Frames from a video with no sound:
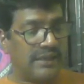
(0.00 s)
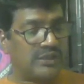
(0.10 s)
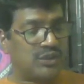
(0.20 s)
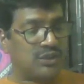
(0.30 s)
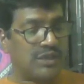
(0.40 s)

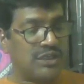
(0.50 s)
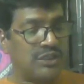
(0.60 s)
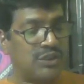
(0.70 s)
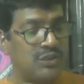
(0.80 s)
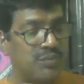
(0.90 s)
us to
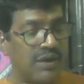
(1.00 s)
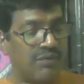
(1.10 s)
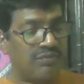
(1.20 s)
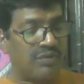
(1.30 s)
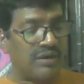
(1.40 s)
continue to
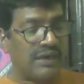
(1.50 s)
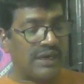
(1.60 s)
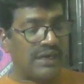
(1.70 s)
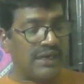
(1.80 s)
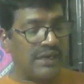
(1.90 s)
pray for
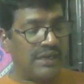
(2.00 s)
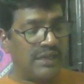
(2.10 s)
her